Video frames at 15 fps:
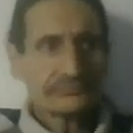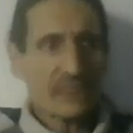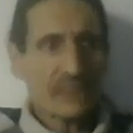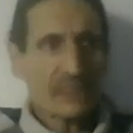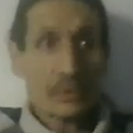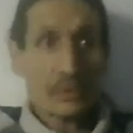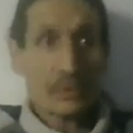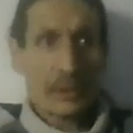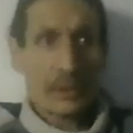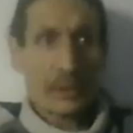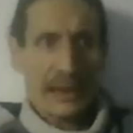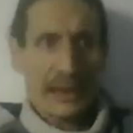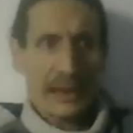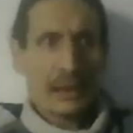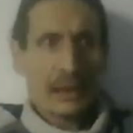It just went
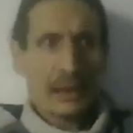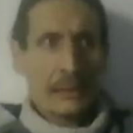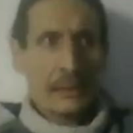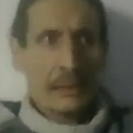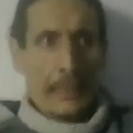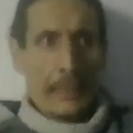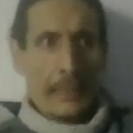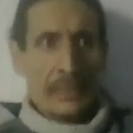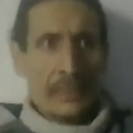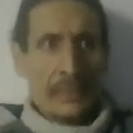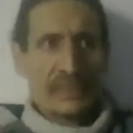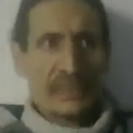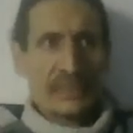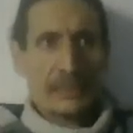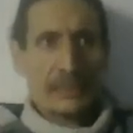away.
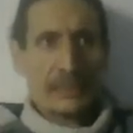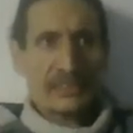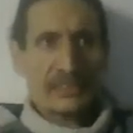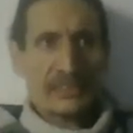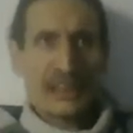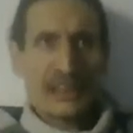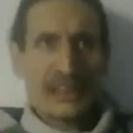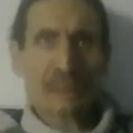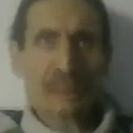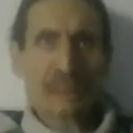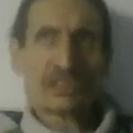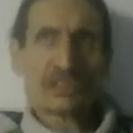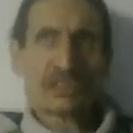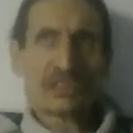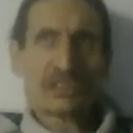Then the
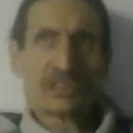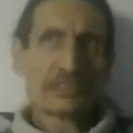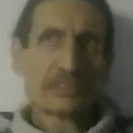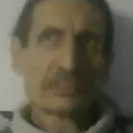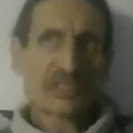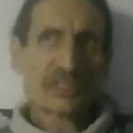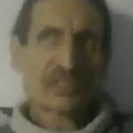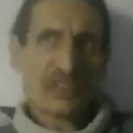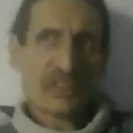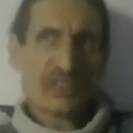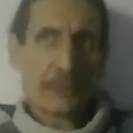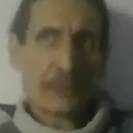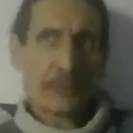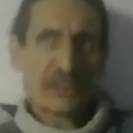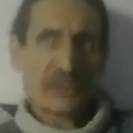second successful
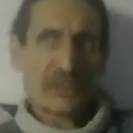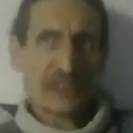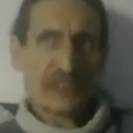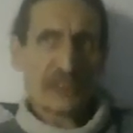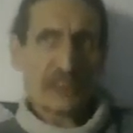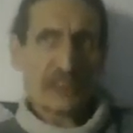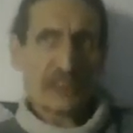process I did